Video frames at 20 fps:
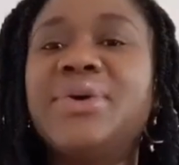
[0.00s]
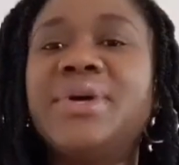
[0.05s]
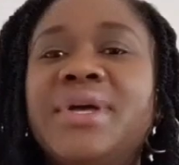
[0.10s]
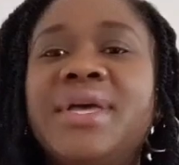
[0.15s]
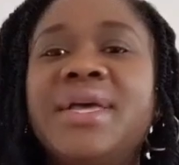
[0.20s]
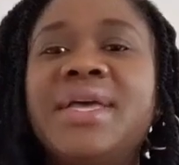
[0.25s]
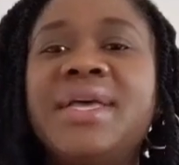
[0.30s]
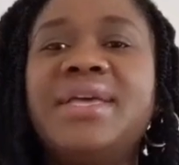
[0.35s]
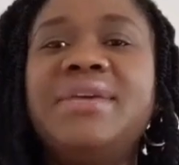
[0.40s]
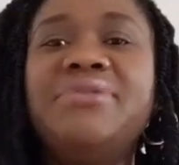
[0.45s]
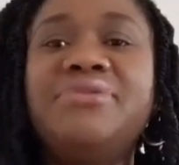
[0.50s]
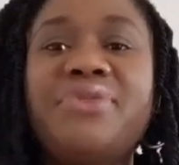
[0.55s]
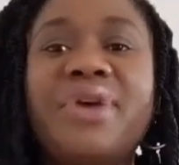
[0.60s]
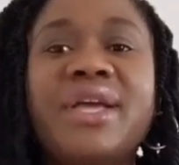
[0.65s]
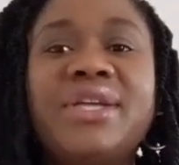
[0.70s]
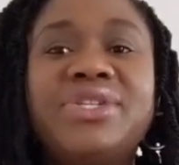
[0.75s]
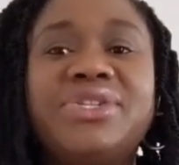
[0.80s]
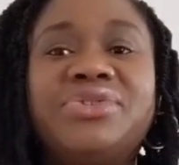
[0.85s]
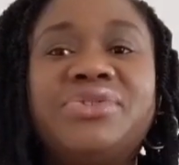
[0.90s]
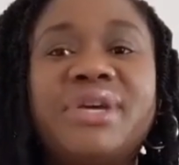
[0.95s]
So
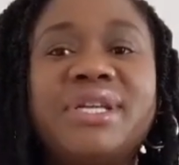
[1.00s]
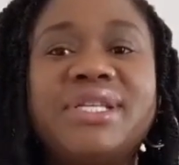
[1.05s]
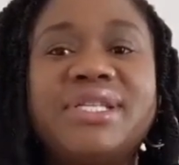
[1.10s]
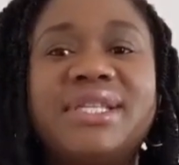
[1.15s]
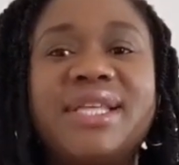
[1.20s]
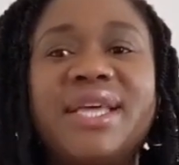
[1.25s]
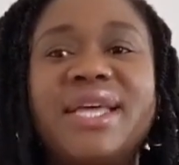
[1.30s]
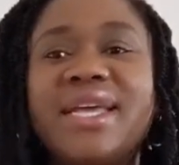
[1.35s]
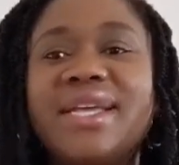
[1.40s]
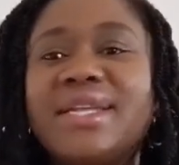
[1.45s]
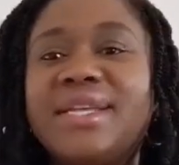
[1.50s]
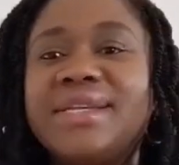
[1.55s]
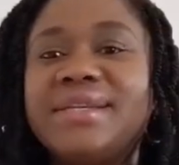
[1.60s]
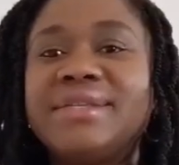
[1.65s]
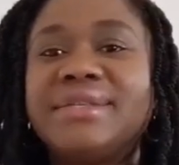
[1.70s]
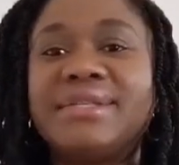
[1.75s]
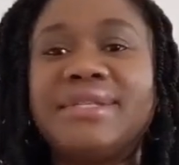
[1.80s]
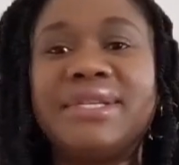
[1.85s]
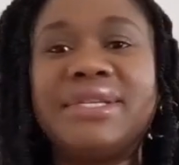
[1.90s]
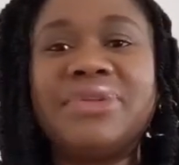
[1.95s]
if you're
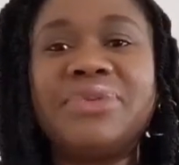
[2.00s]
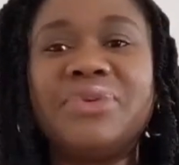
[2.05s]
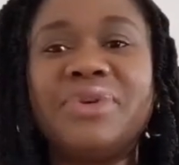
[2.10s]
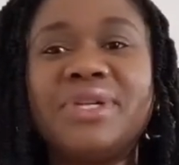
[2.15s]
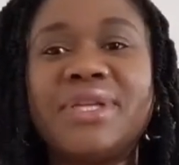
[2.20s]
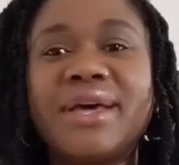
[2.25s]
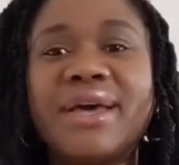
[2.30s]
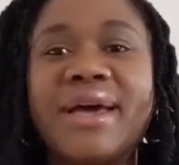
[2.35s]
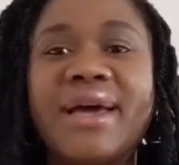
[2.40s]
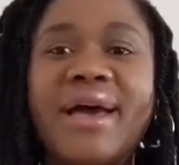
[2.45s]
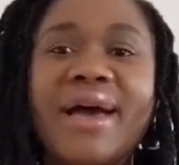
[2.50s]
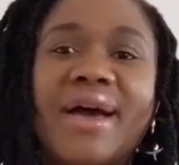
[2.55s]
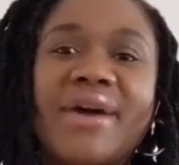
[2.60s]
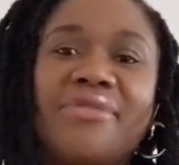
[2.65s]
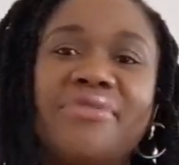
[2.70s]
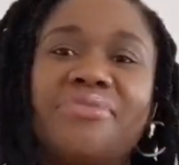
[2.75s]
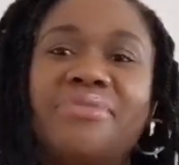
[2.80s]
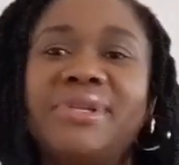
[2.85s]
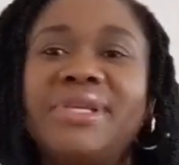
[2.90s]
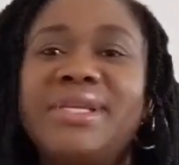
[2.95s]
interested in seeing what
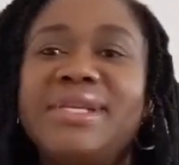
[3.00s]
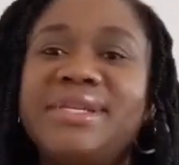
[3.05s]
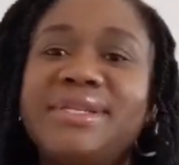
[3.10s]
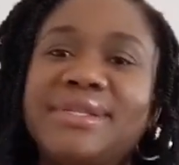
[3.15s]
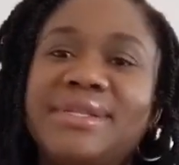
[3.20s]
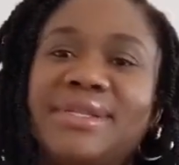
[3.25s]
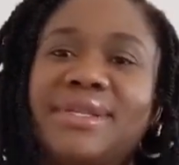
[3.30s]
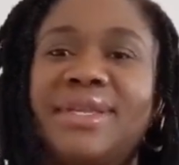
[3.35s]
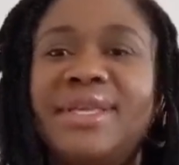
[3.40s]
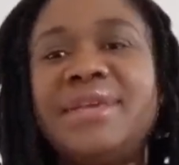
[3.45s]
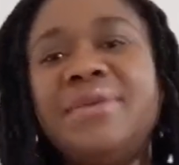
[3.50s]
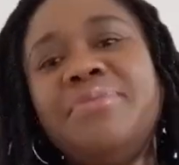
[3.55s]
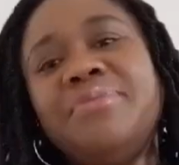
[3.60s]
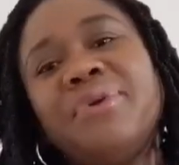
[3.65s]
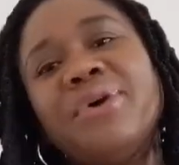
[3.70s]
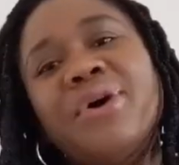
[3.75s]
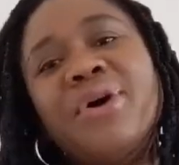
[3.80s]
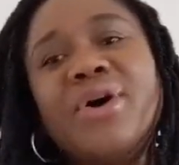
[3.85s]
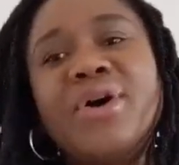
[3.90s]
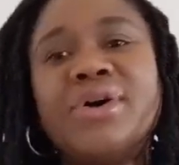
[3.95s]
I have,
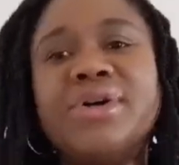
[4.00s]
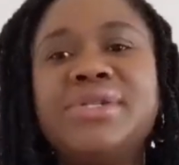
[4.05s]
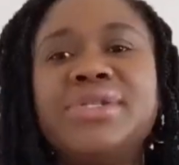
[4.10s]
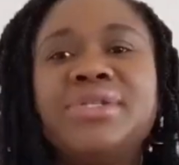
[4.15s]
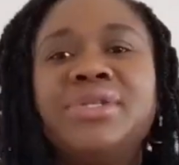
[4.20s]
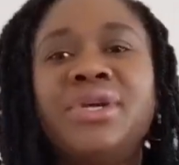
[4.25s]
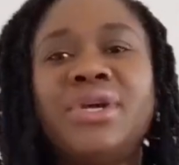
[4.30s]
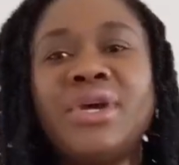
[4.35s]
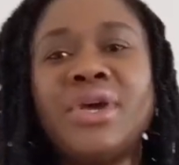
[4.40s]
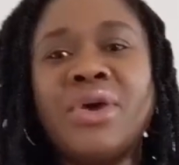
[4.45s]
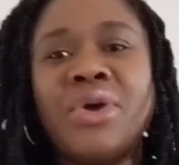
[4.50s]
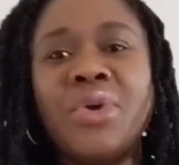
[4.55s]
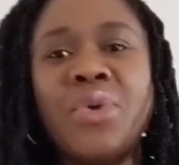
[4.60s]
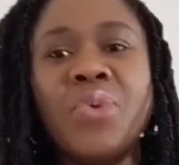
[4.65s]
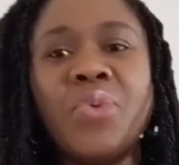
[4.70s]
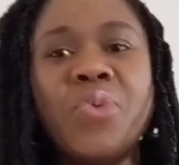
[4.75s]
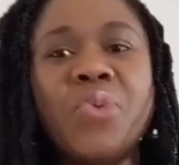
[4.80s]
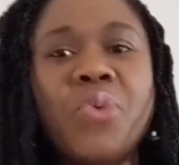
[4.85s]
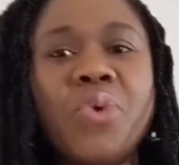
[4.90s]
please keep on